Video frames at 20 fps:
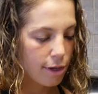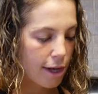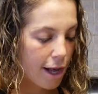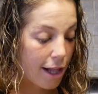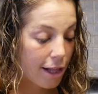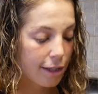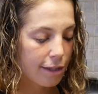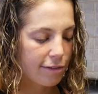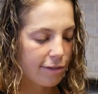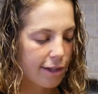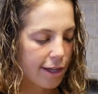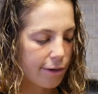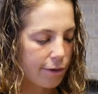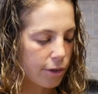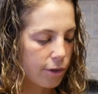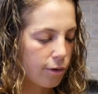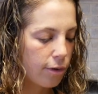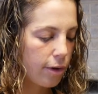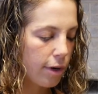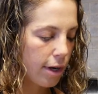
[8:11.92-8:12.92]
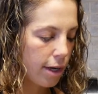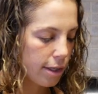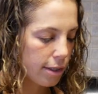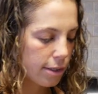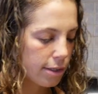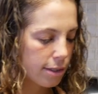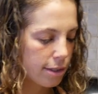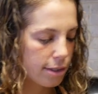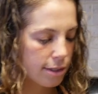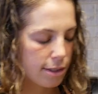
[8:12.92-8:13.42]
cauliflower
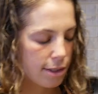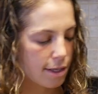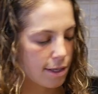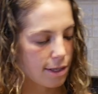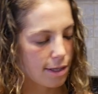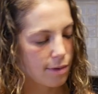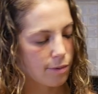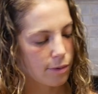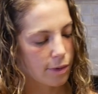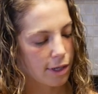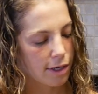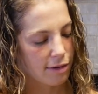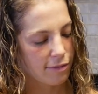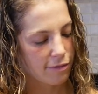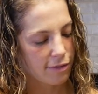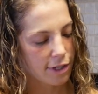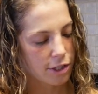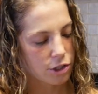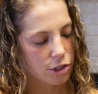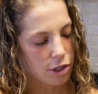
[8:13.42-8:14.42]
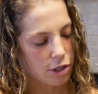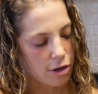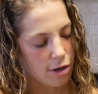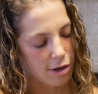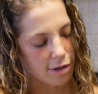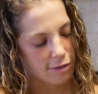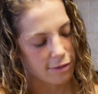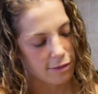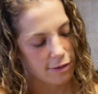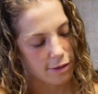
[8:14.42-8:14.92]
crust, and then we're going to finish it
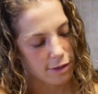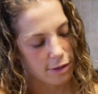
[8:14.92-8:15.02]
off.